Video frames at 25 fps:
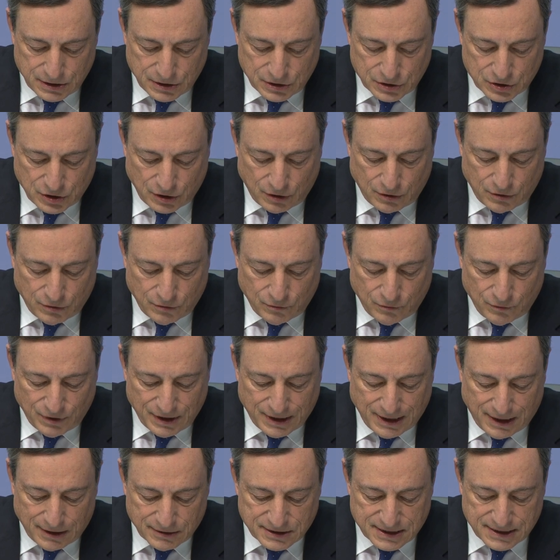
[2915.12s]
So
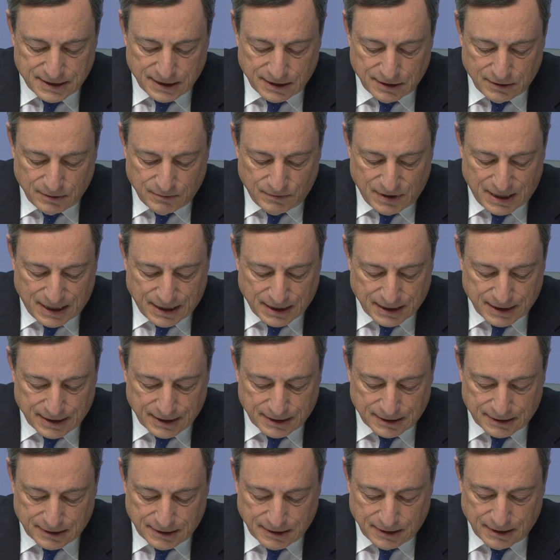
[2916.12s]
without single
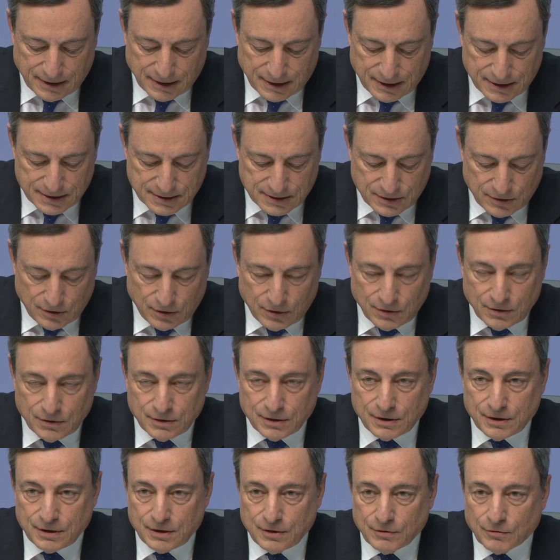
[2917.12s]
market, there is
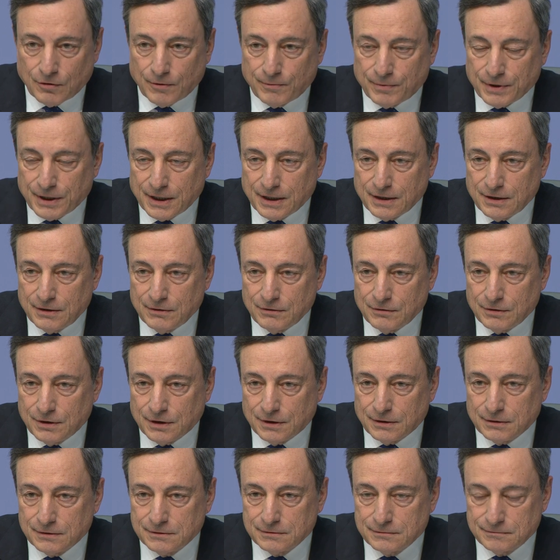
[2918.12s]
no European
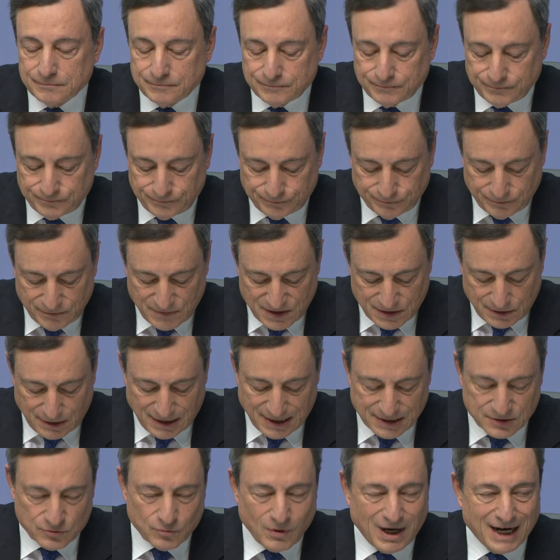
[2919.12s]
Union. So
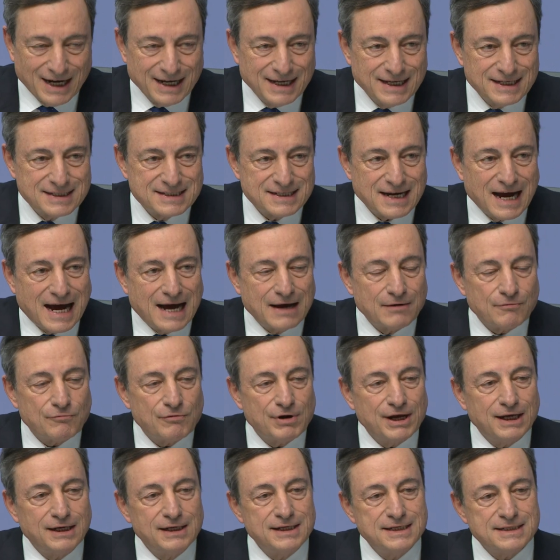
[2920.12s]
that's why it's
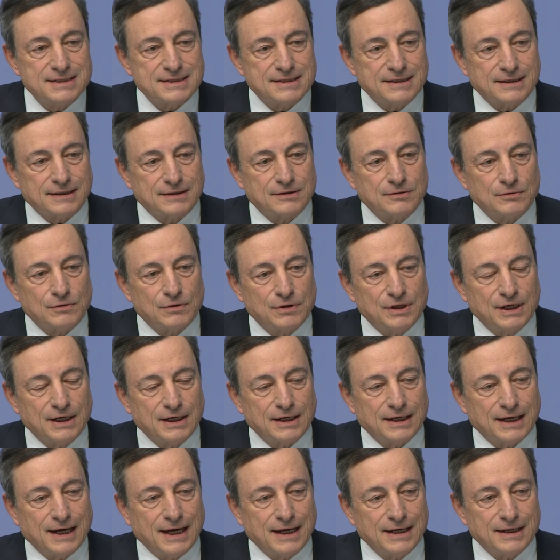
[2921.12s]
unrealistic to
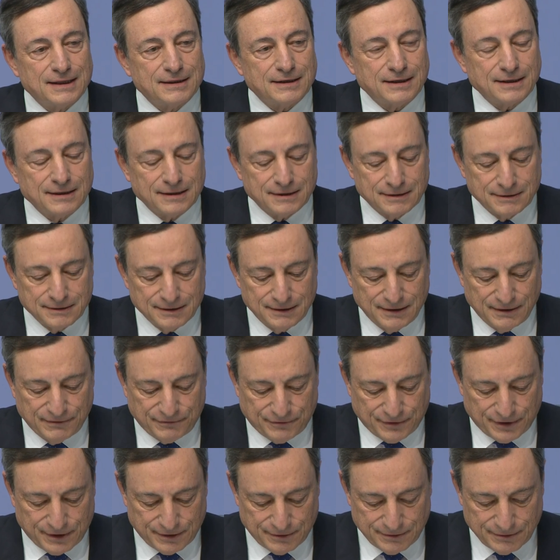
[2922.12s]
think anything
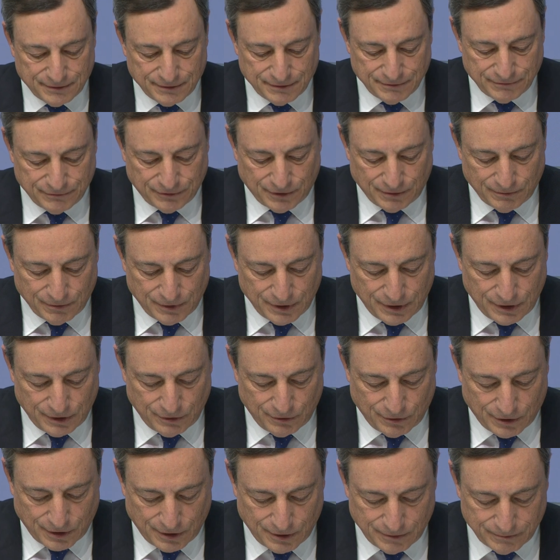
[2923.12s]
different from the
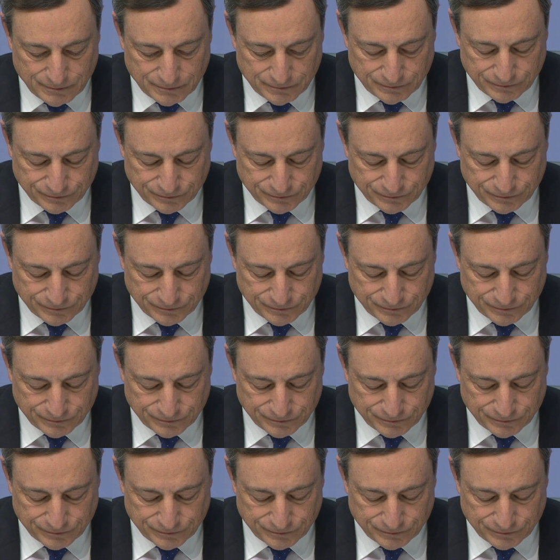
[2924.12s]
euro.